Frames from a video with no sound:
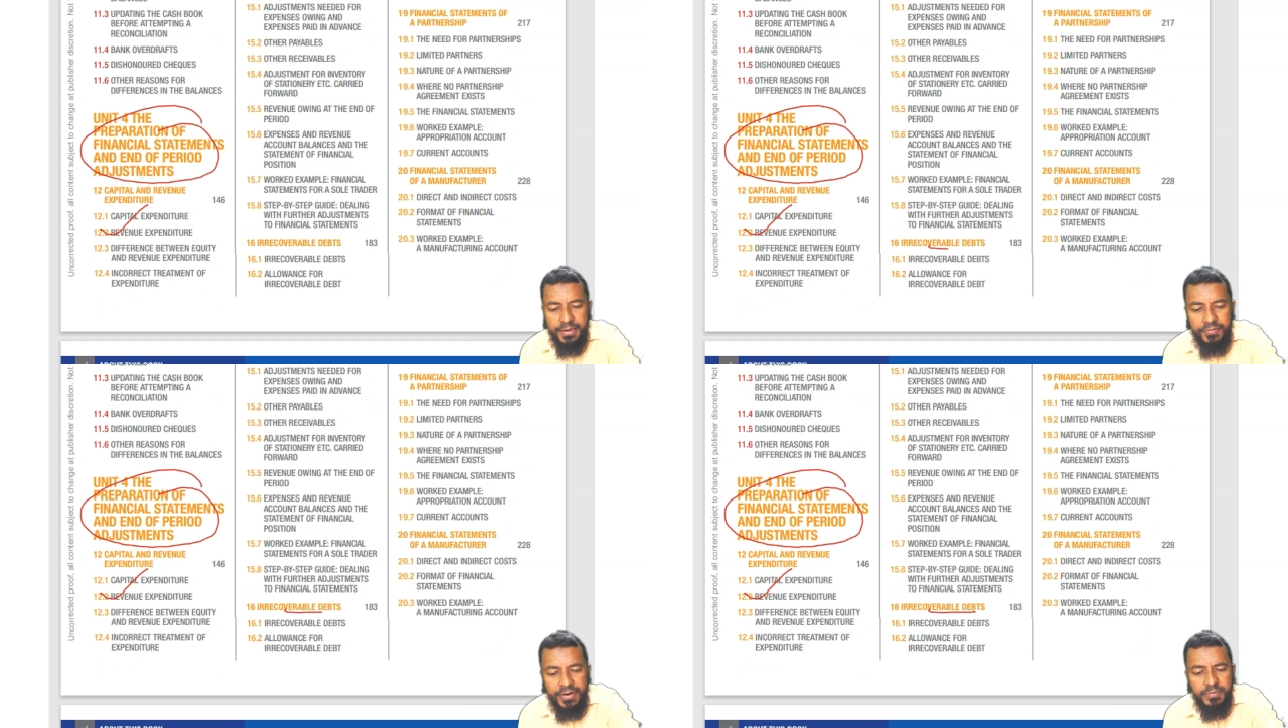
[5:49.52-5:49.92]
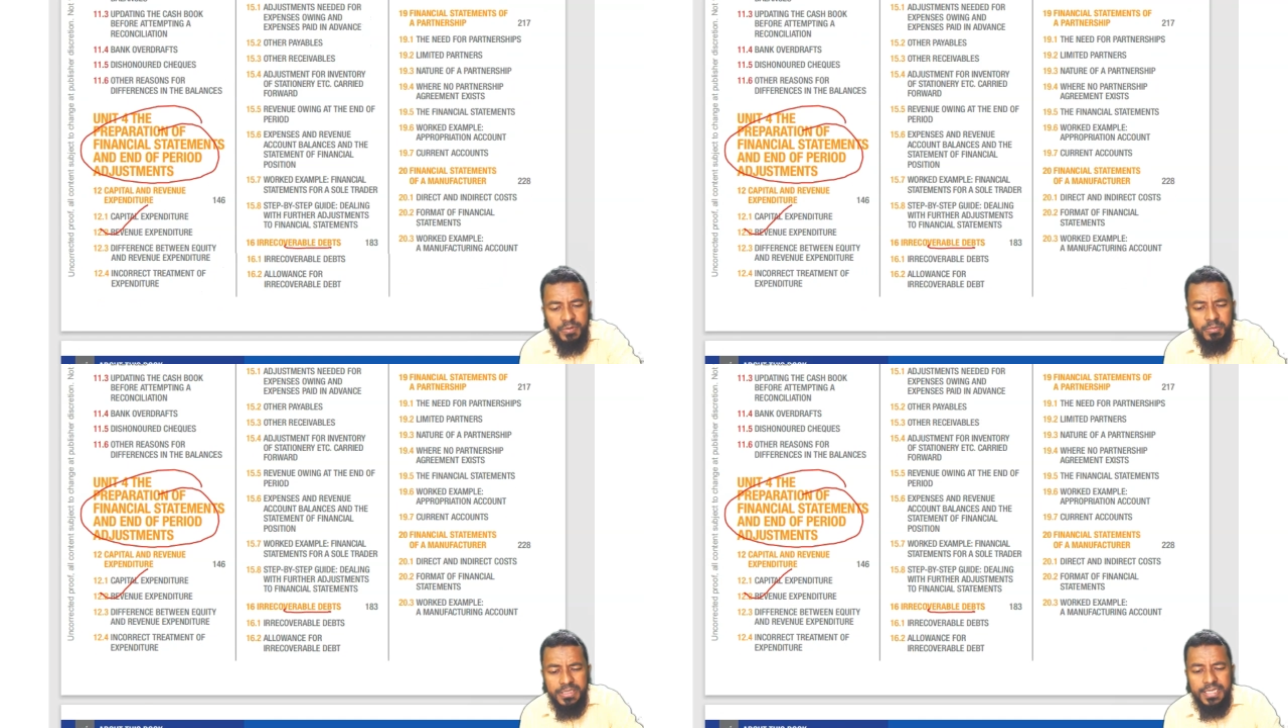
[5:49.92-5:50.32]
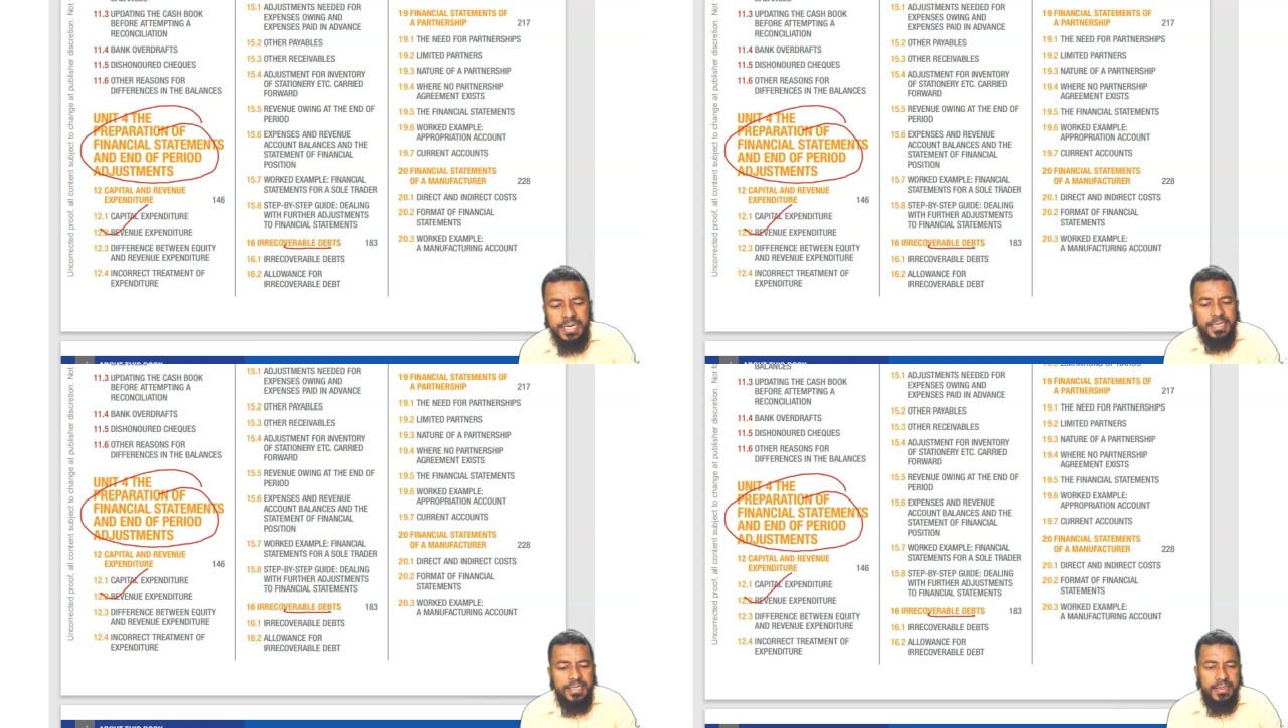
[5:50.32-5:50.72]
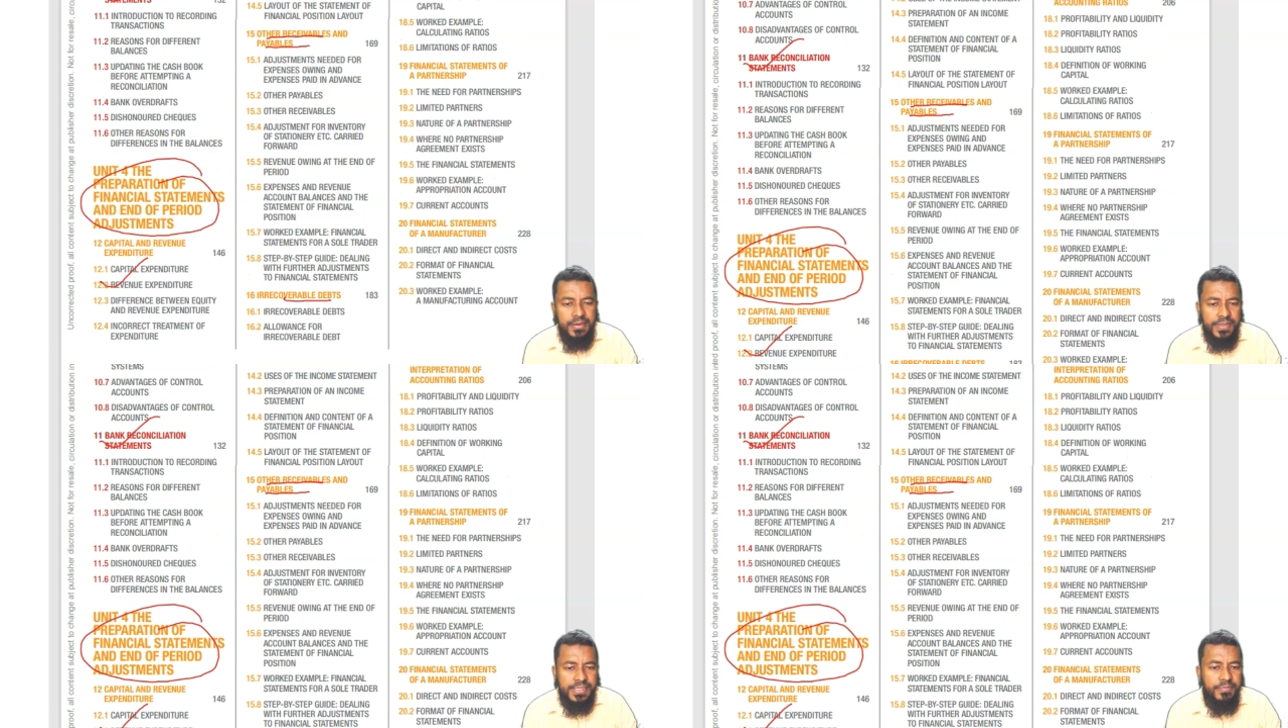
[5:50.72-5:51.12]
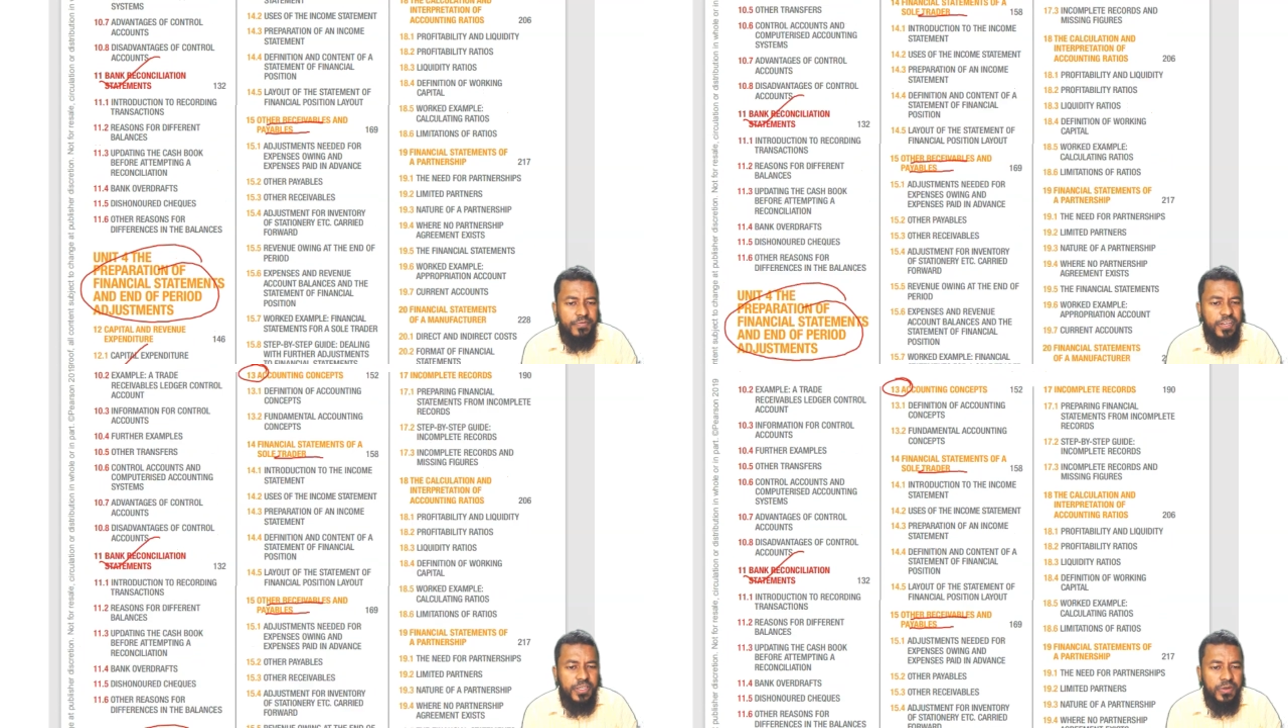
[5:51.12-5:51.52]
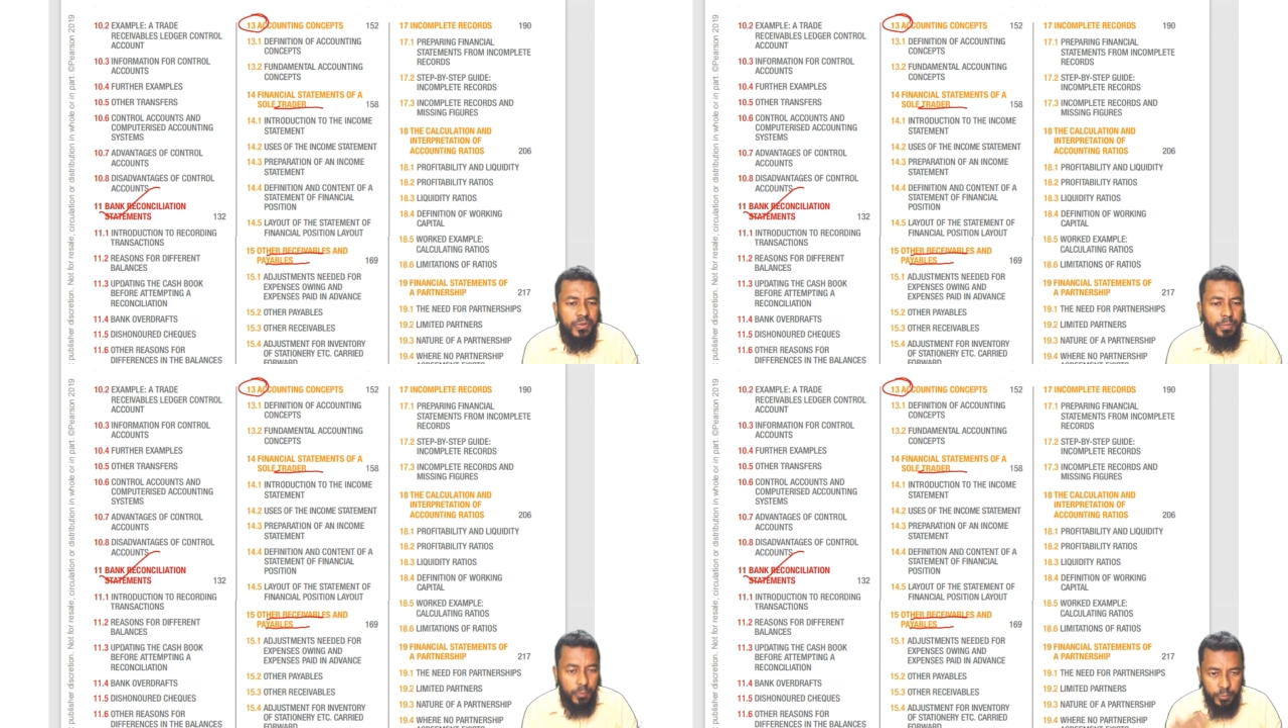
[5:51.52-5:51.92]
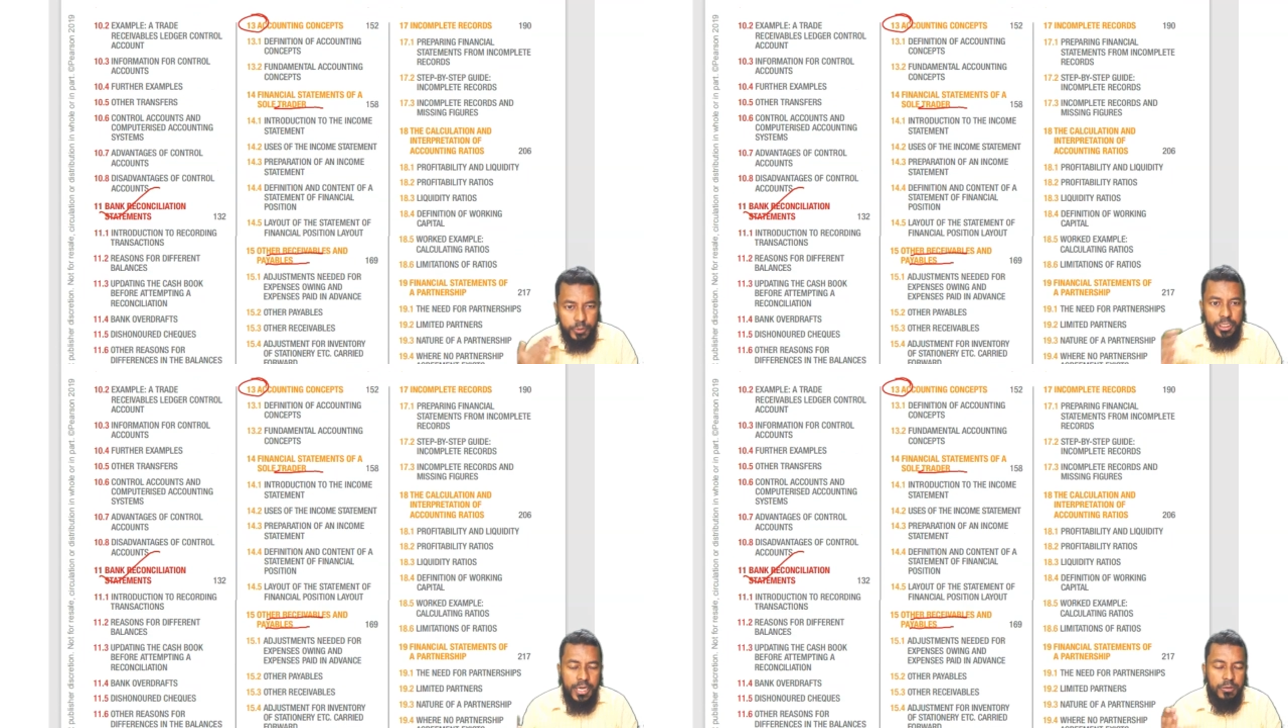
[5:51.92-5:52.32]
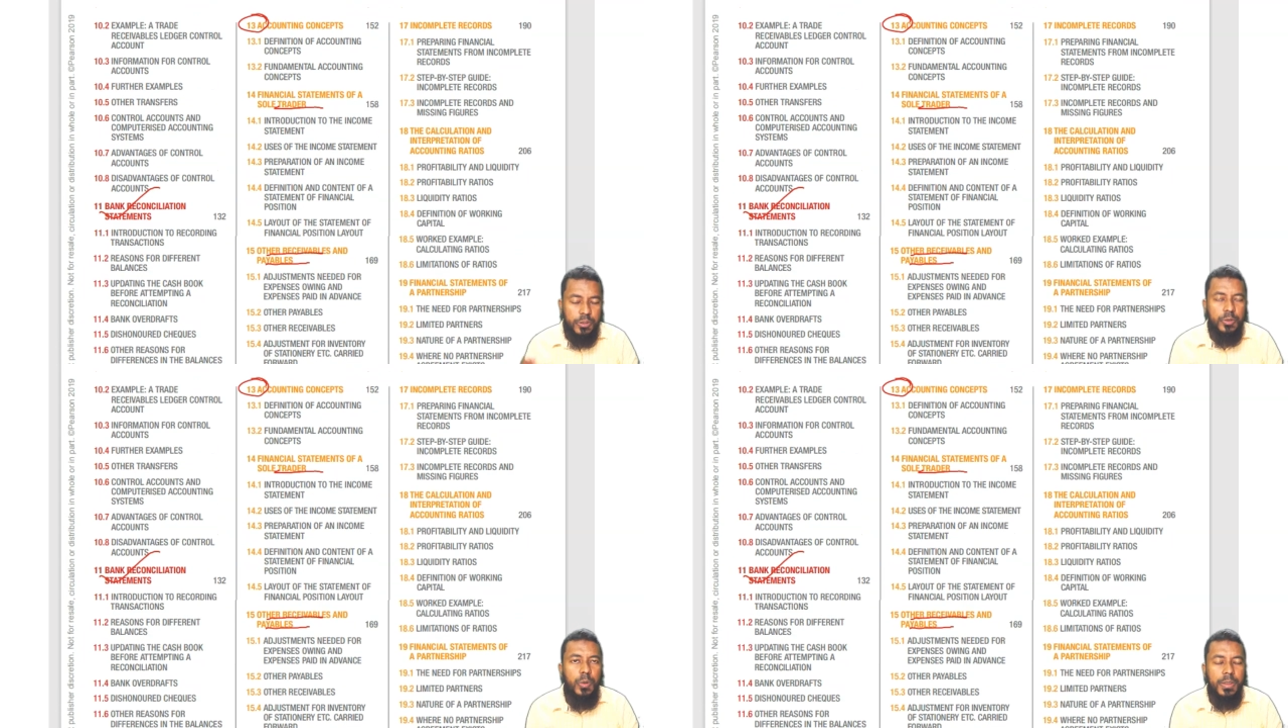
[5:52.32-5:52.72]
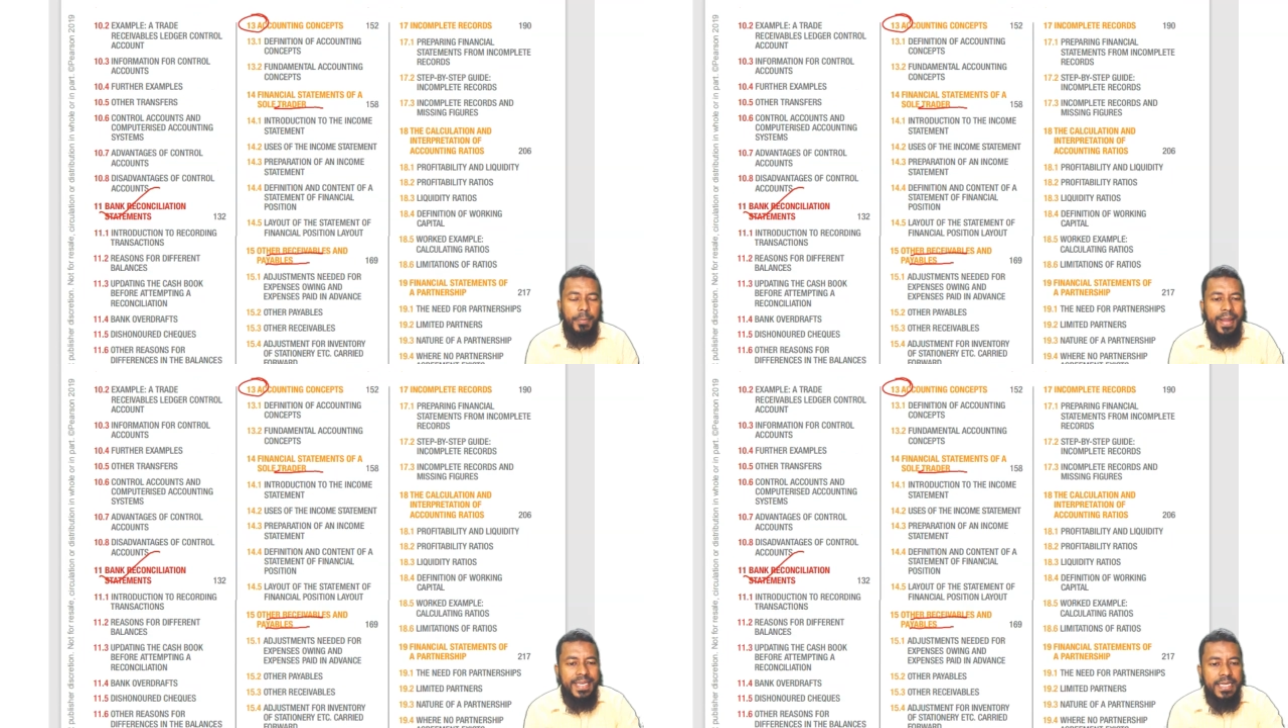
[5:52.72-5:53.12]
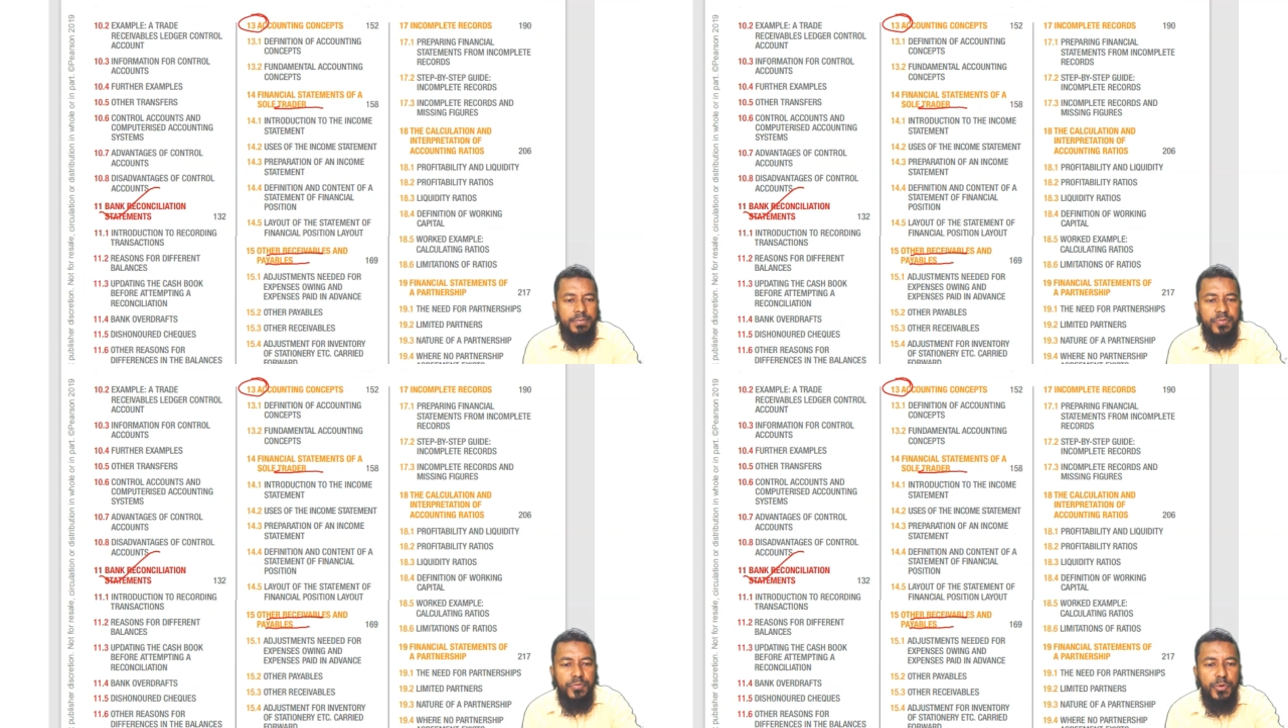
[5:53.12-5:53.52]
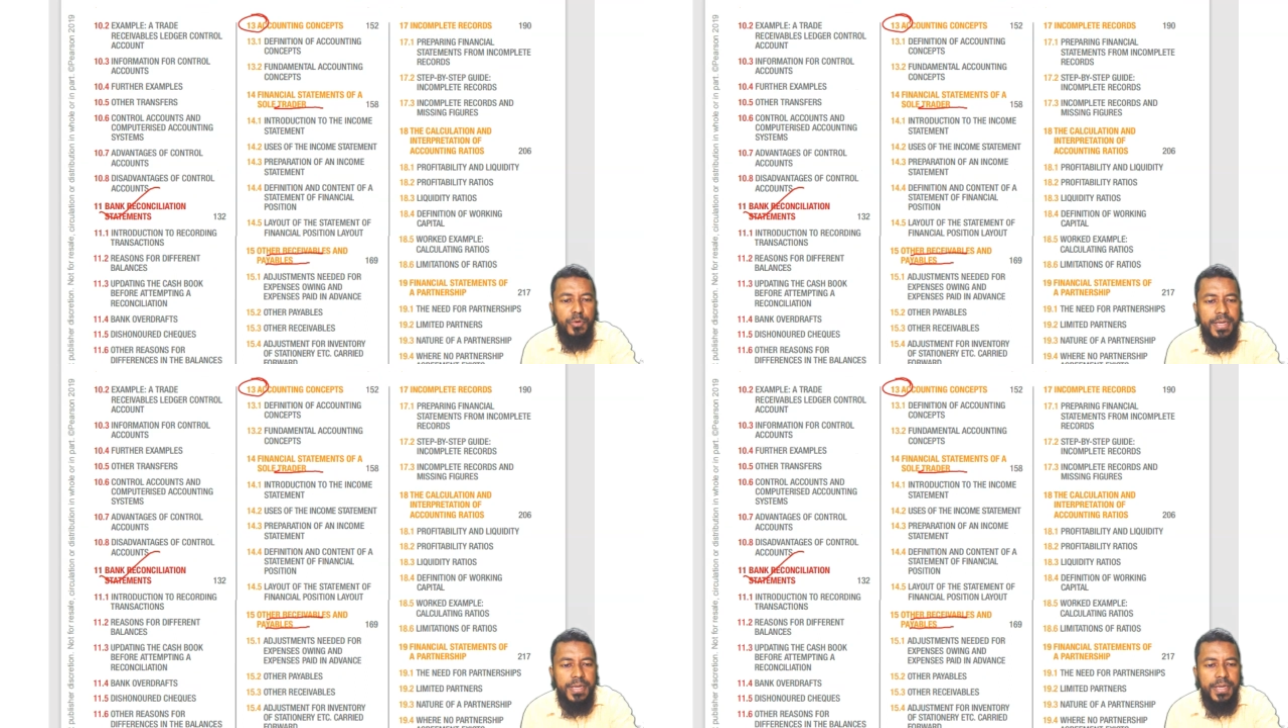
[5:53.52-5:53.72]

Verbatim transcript: Recoverable debt. There is some video which I used to call a bad debt before.